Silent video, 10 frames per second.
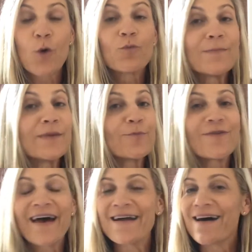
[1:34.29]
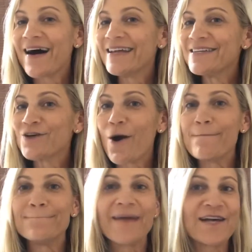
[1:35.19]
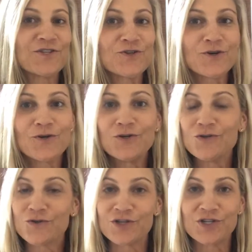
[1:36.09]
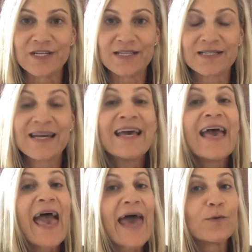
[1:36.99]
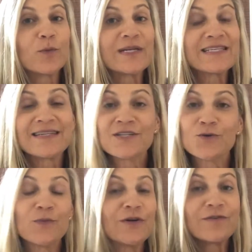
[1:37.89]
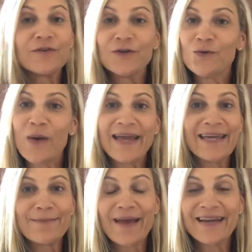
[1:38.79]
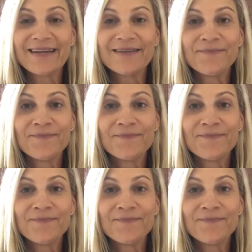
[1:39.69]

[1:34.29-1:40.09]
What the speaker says: Remember that God is our master nutritionist, and when we stick to real food the way He made it,